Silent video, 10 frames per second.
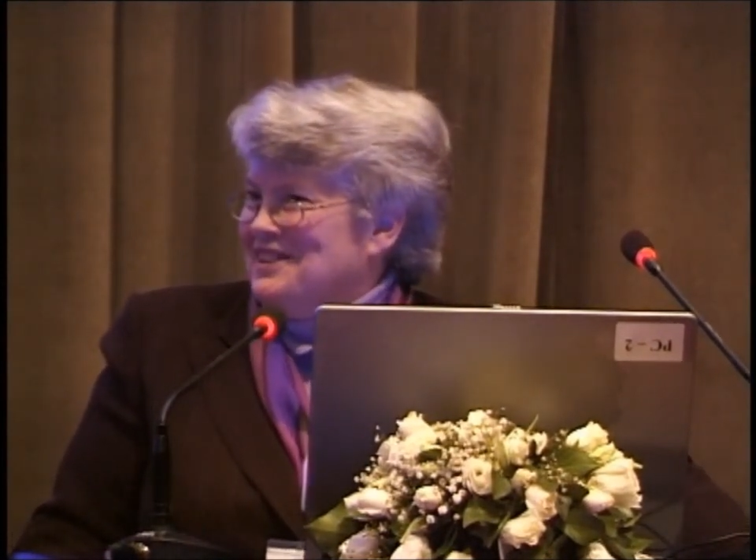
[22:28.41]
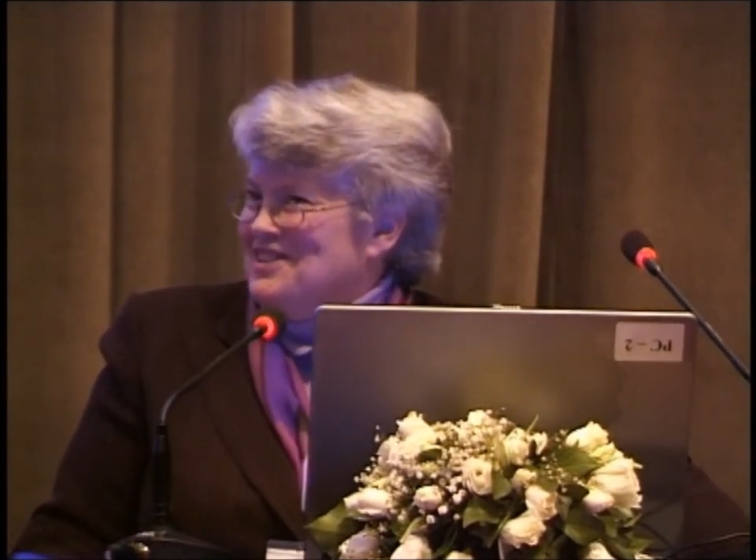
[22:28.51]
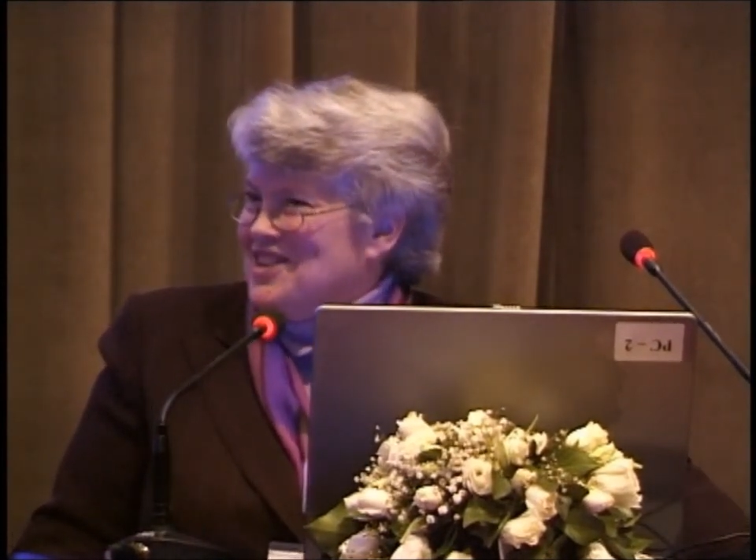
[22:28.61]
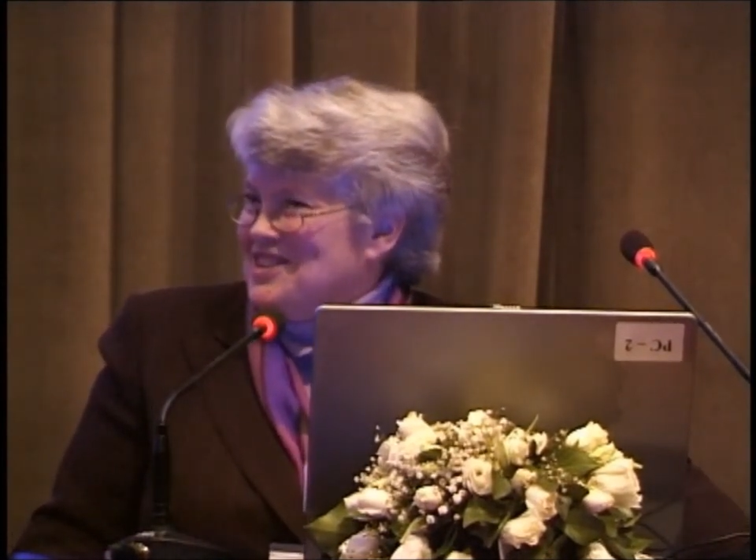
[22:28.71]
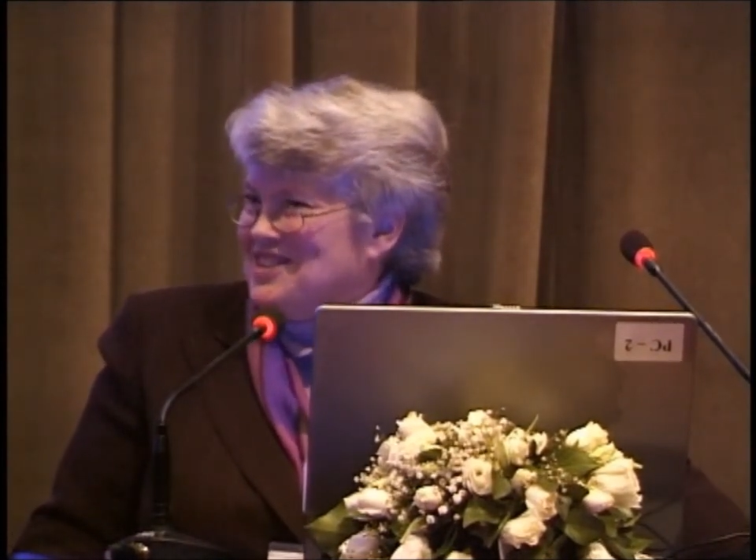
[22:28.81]

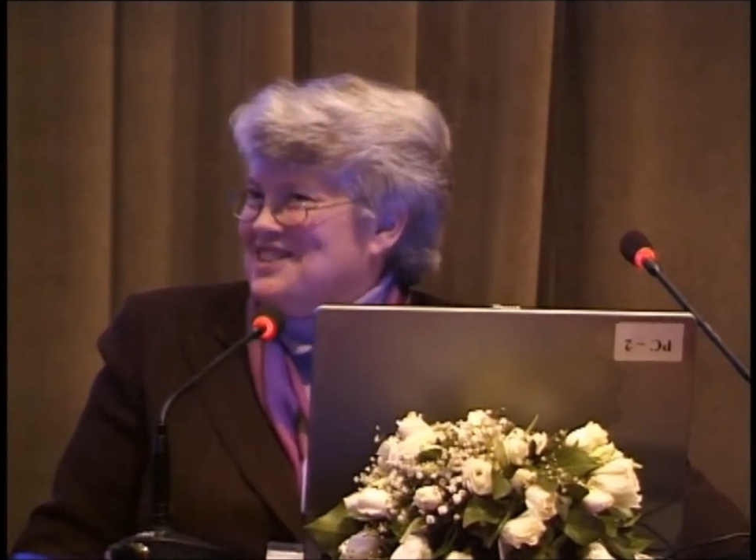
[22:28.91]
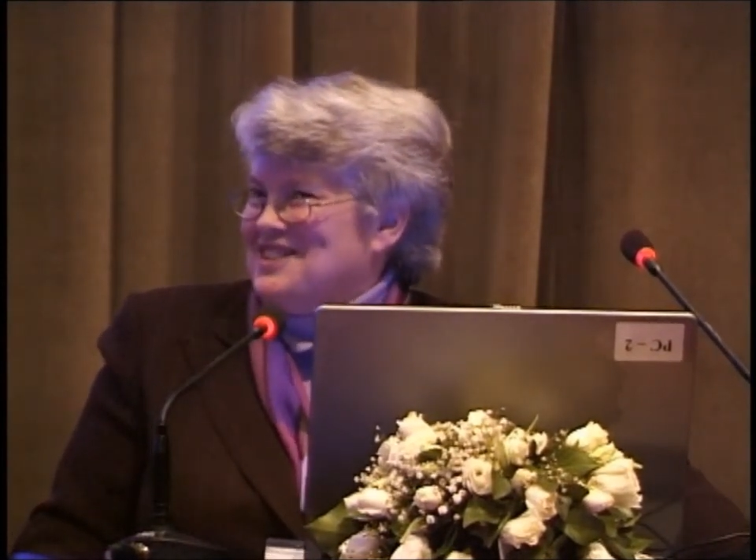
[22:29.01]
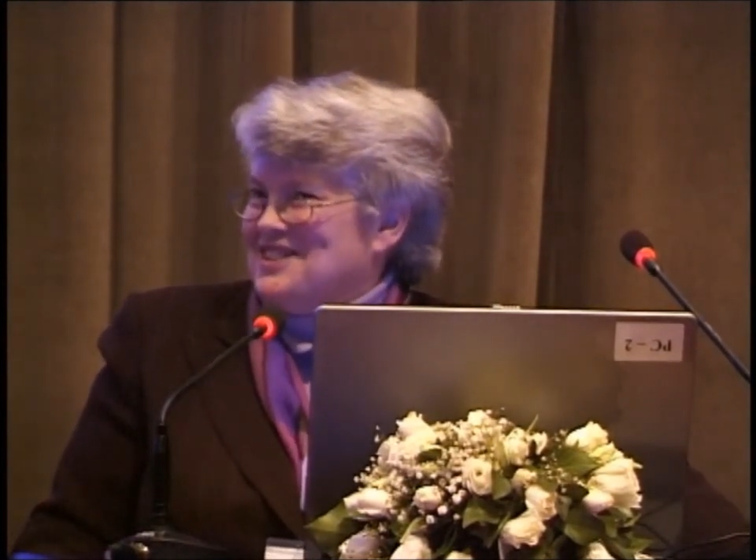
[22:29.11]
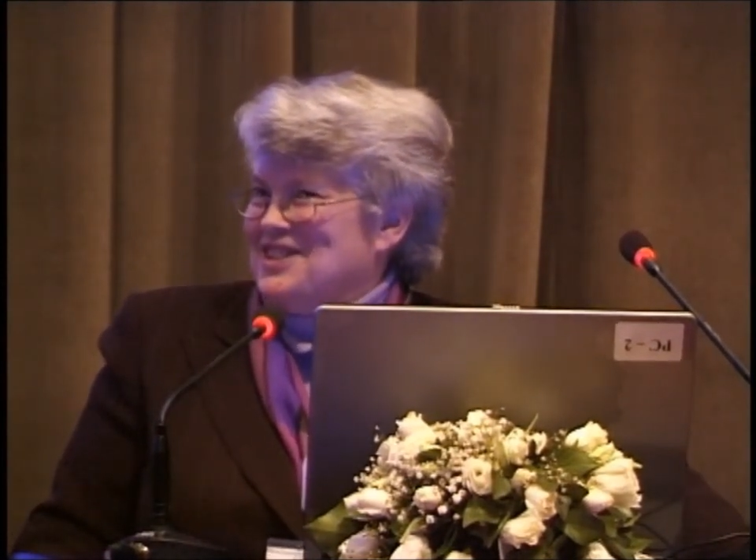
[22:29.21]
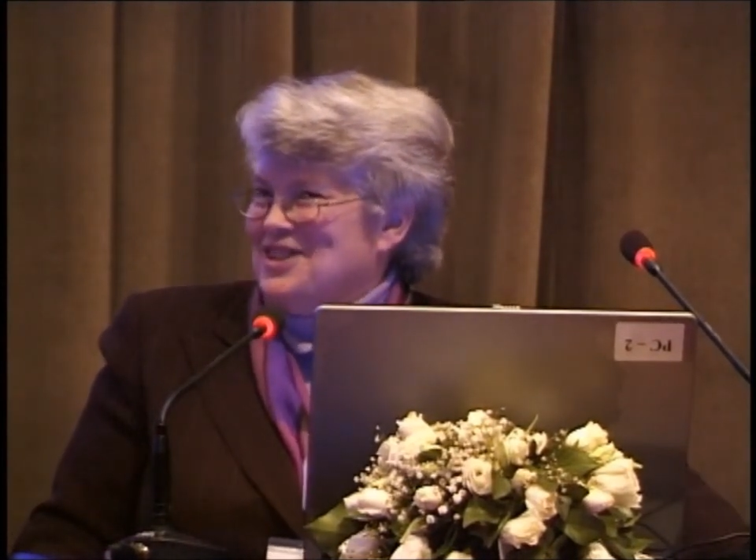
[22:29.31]

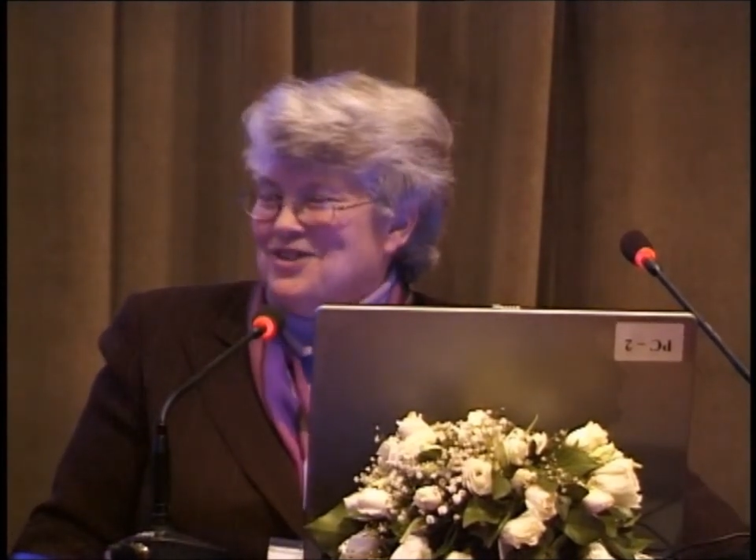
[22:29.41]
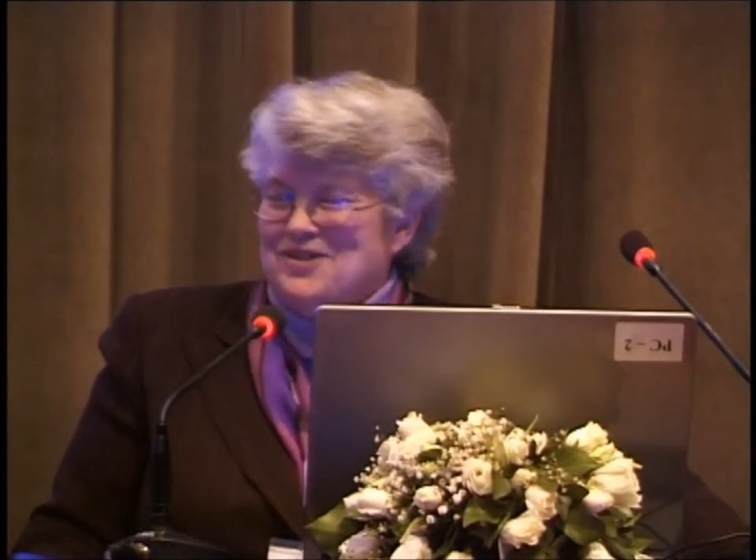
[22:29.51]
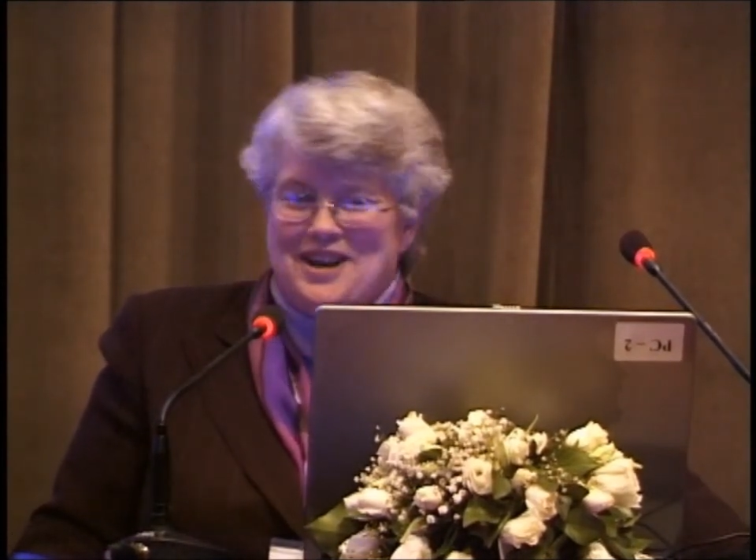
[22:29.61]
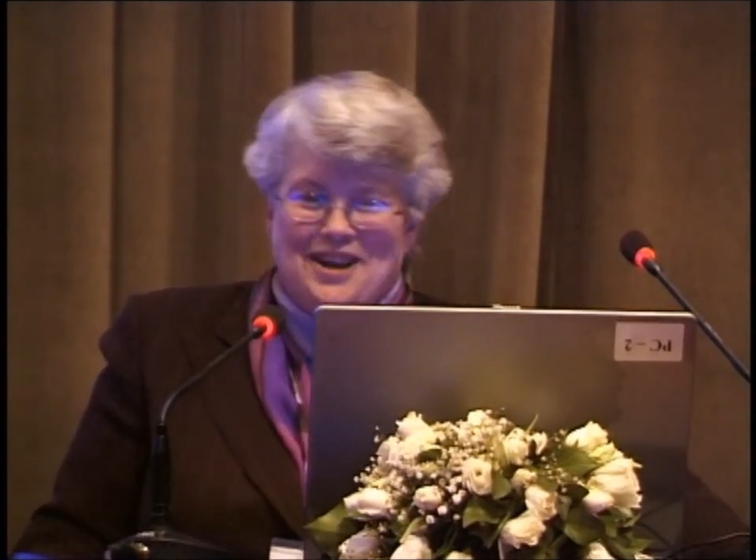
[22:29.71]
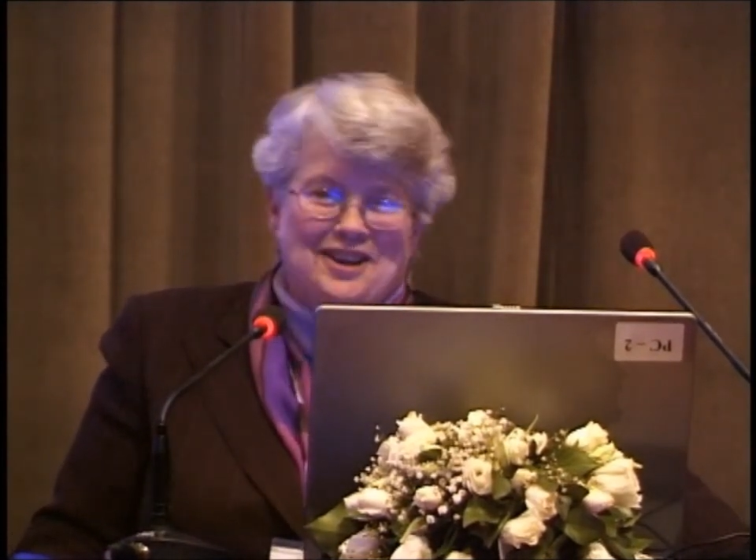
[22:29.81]
justice to
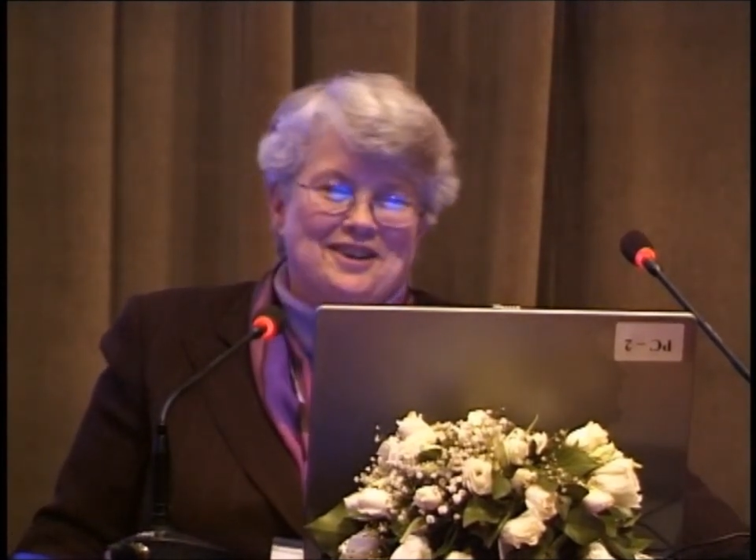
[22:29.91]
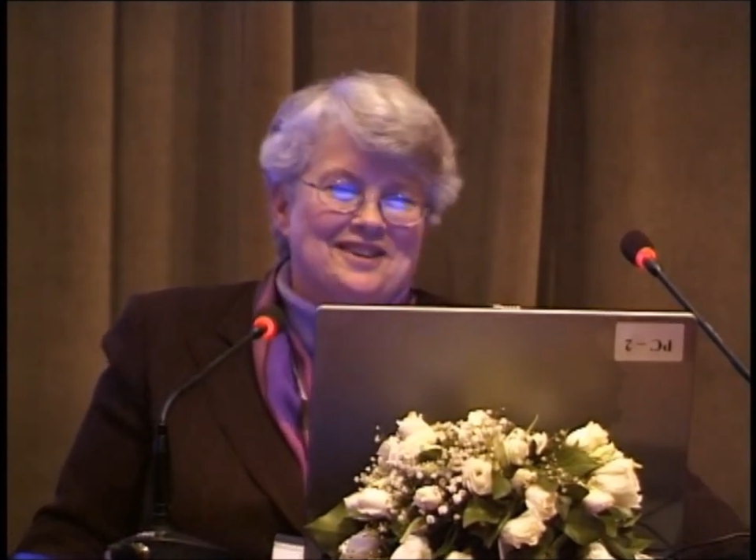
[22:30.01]
a